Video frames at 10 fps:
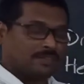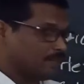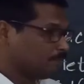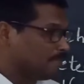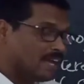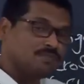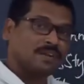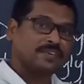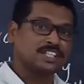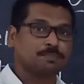The male
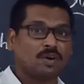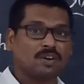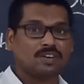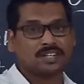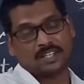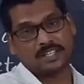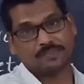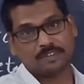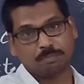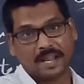flower is born on
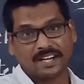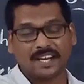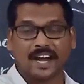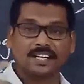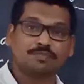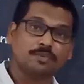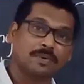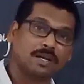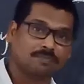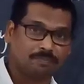different plant and the
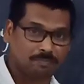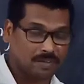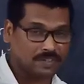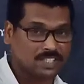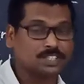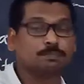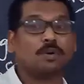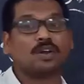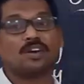female flower is born